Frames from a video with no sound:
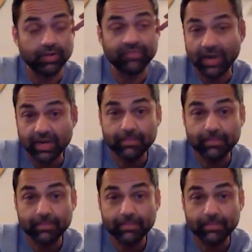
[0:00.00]
know,
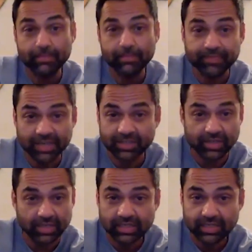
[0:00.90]
fundamentally
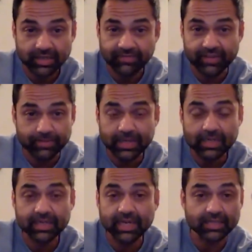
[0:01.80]
nationalistic,
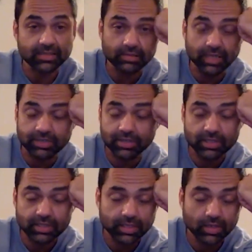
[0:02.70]
vehemently
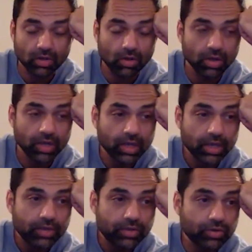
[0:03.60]
nationalistic, or
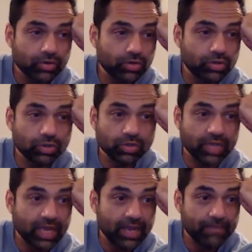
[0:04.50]
you could show
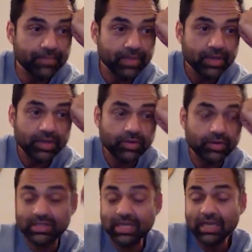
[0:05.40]
them you're
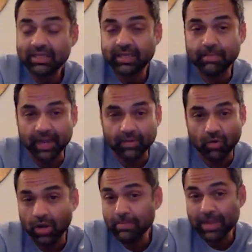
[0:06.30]
disgusted by
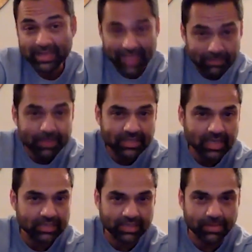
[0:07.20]
war and make them
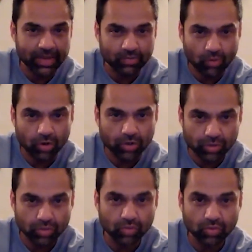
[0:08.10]
disgusted by war
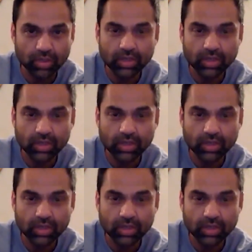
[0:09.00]
too.